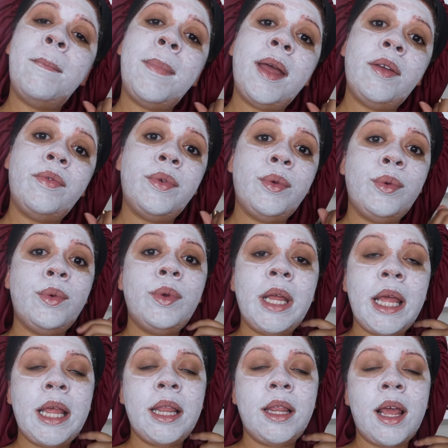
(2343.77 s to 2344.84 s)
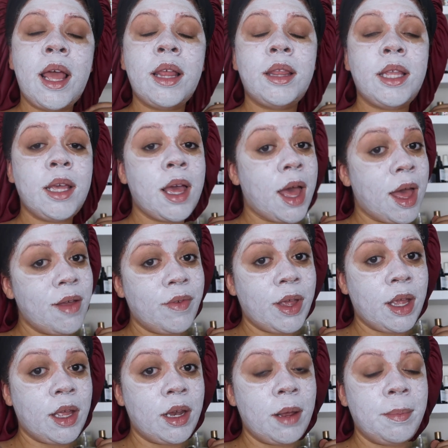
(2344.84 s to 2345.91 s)
my food in the
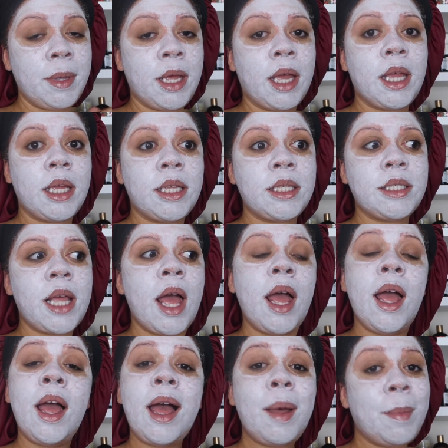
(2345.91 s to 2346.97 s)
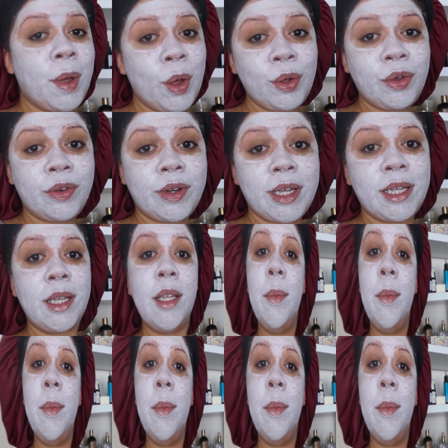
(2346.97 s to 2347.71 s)
oven because I'm hungry.